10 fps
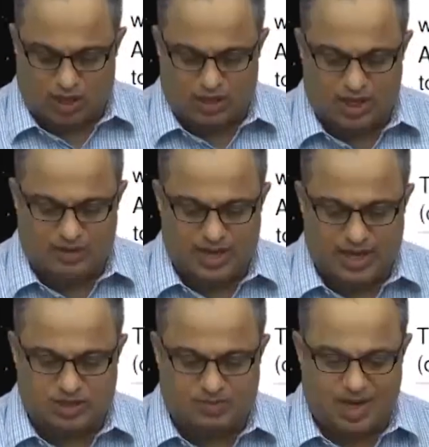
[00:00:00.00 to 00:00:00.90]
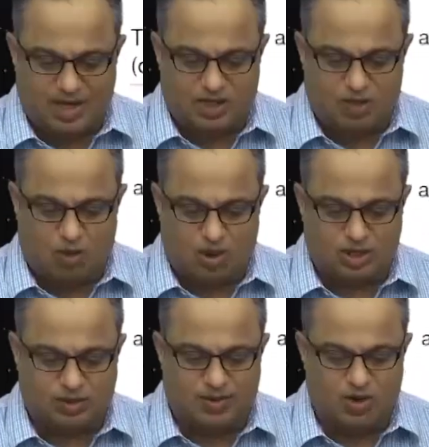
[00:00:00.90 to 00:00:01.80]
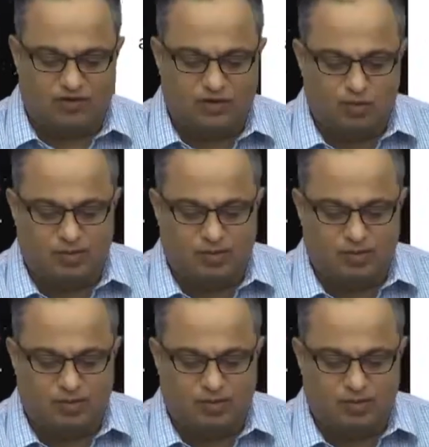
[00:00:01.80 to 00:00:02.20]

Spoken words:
let me explain to you what is p of u.